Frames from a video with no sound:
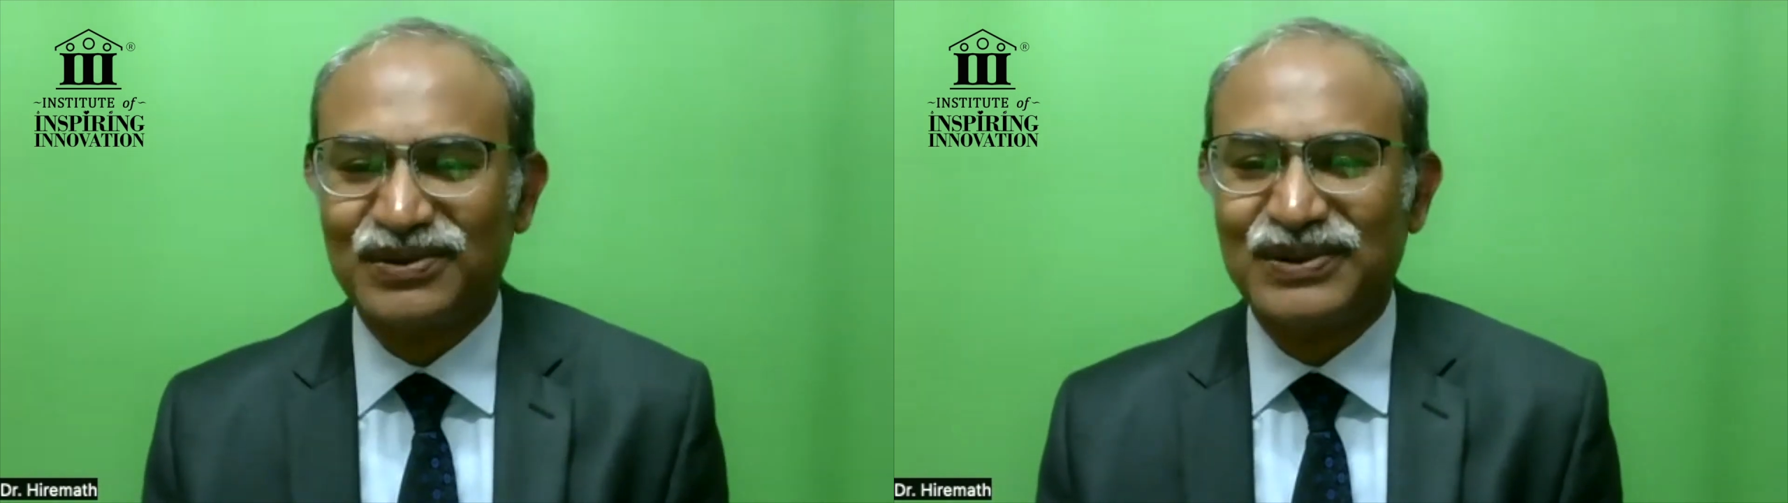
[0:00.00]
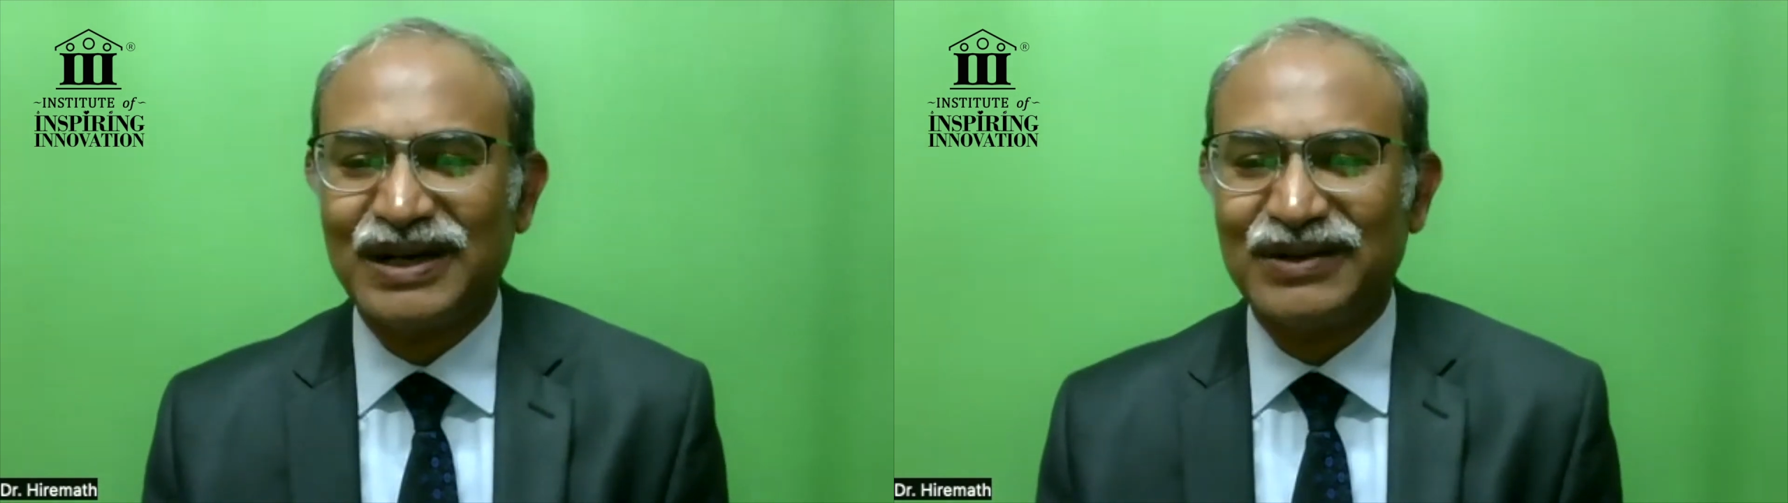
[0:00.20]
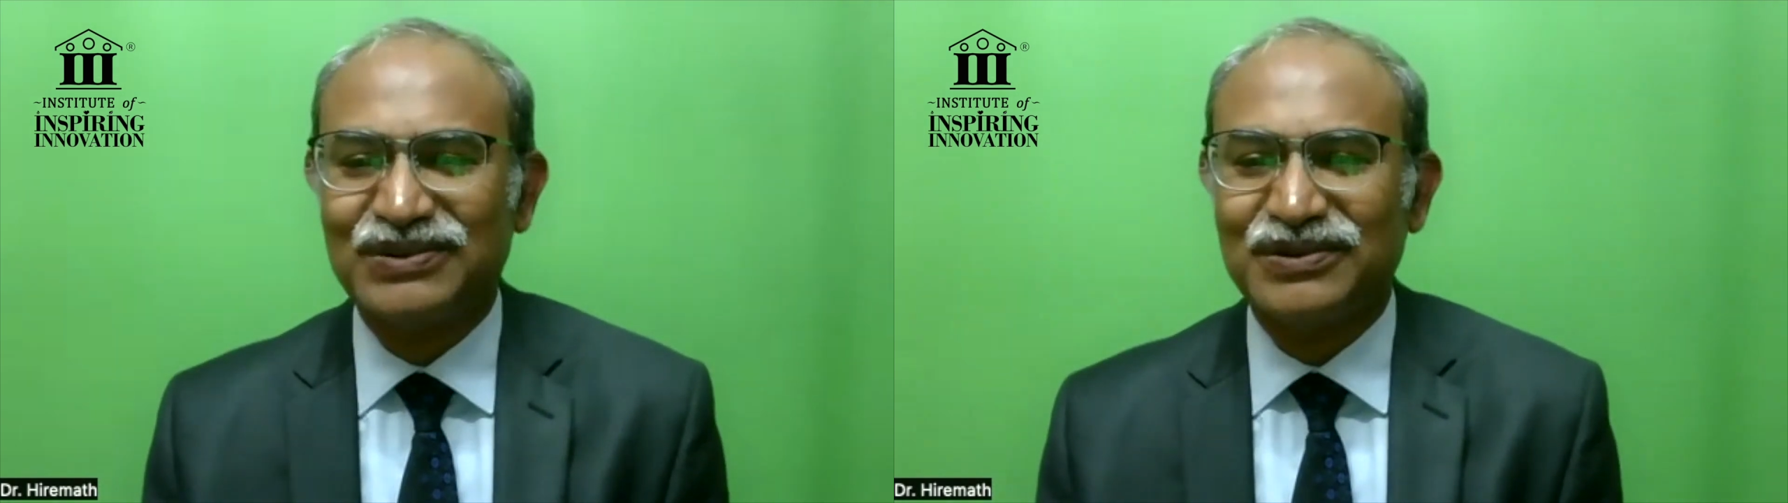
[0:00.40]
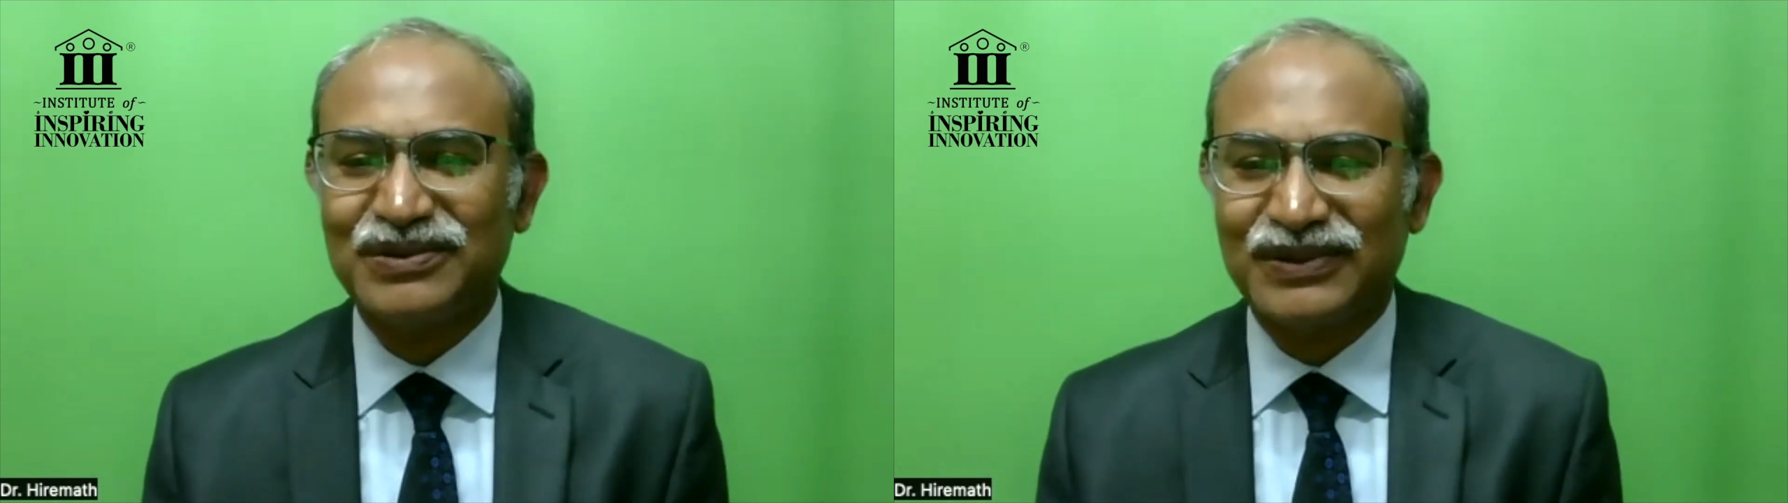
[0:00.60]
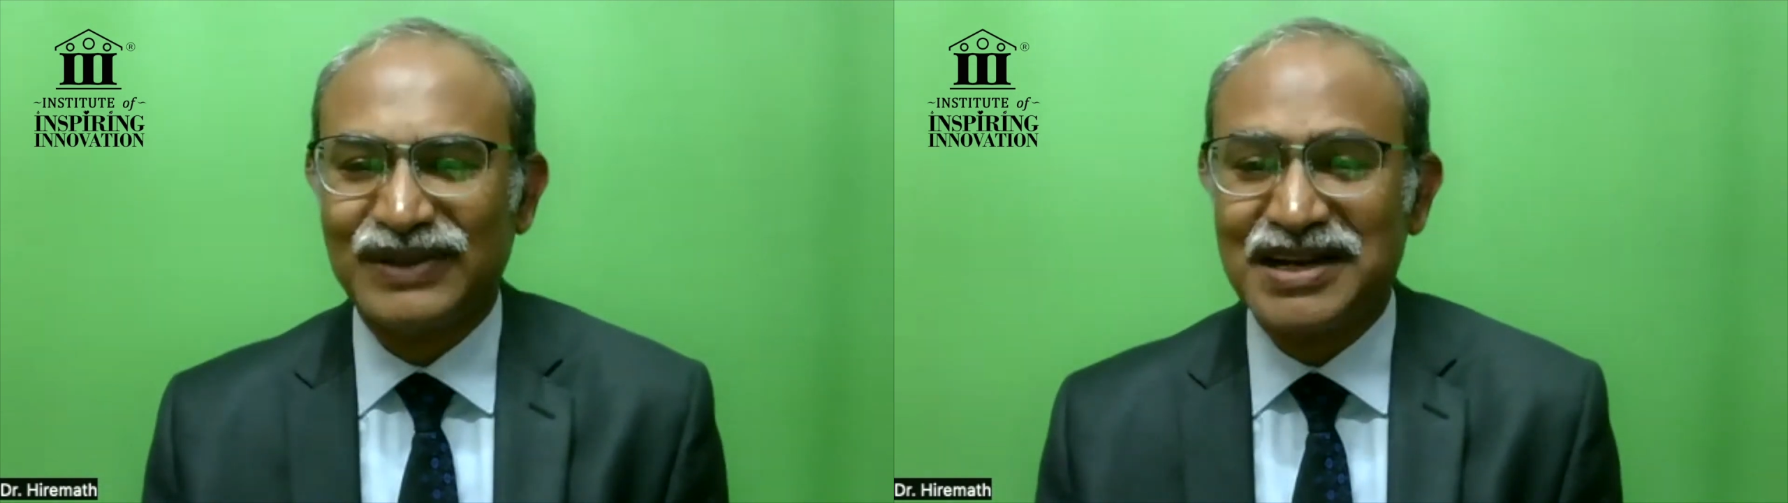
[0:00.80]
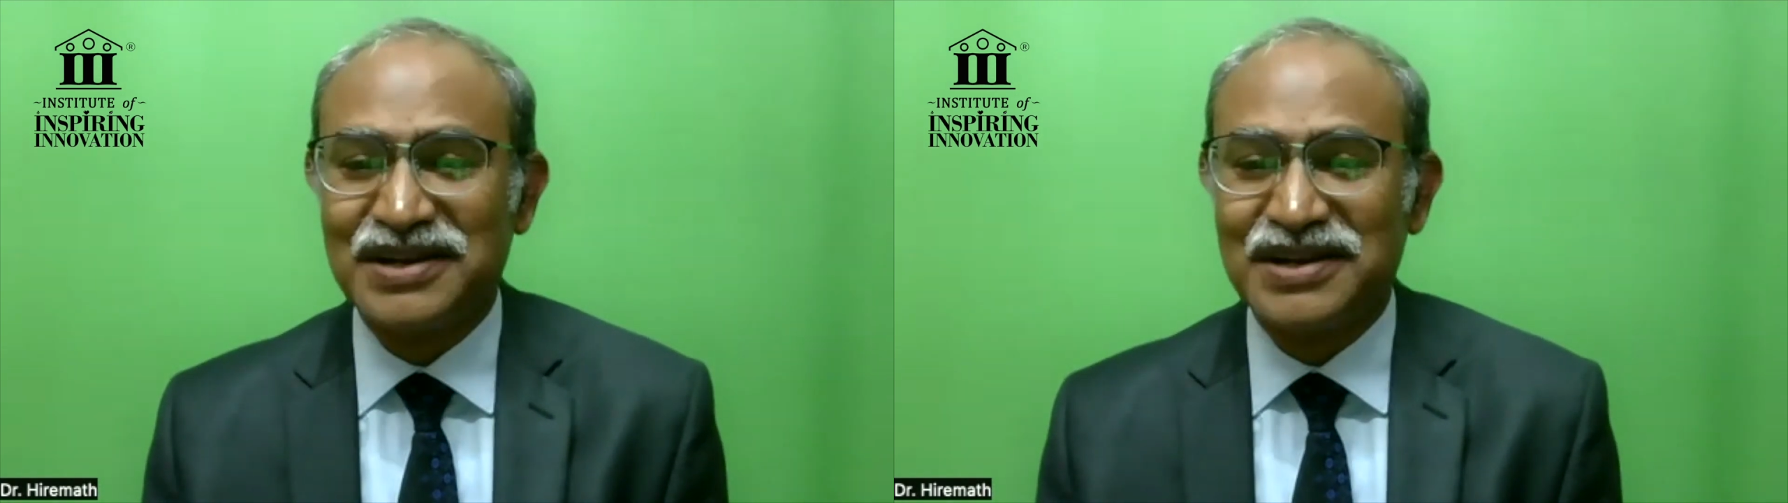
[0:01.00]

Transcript: You have to continue